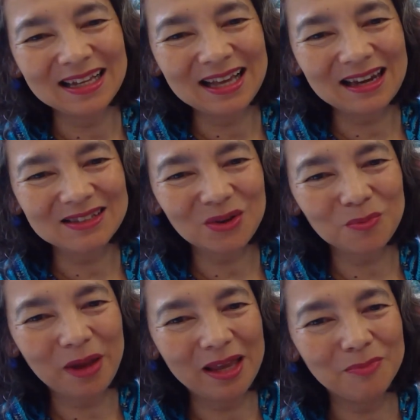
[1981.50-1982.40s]
colors on
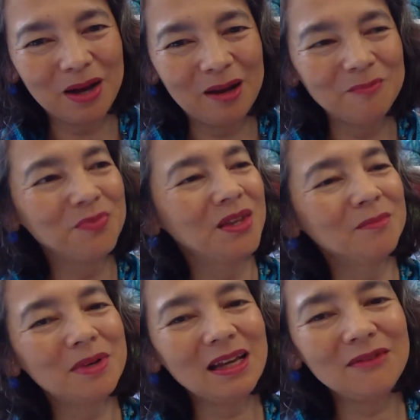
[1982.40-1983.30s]
paper,
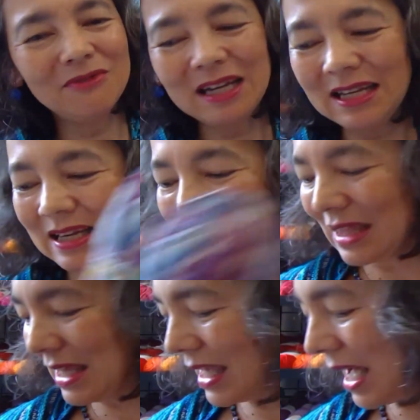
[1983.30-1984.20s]
but I really
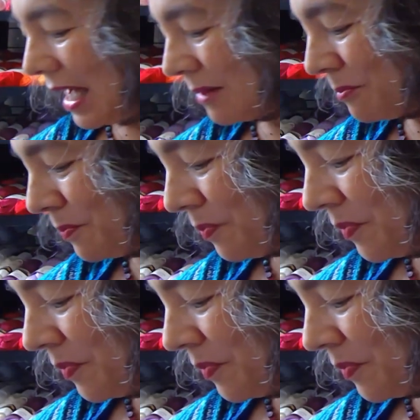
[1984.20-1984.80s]
like the yarn.